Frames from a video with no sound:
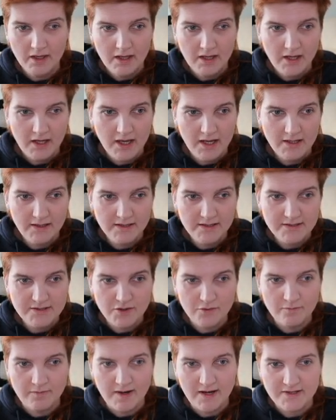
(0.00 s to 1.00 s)
and let's
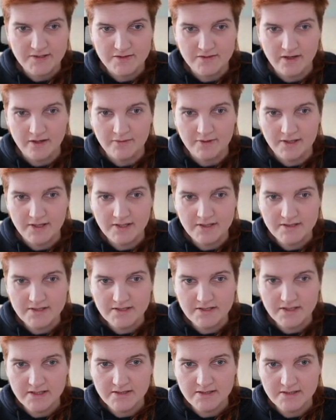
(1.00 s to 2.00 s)
go back to our
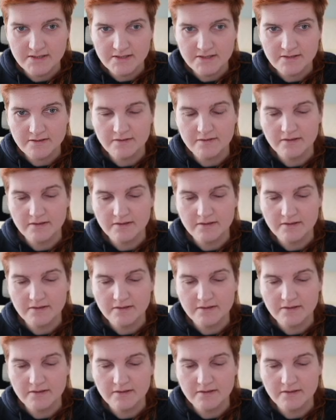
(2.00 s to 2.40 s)
instance.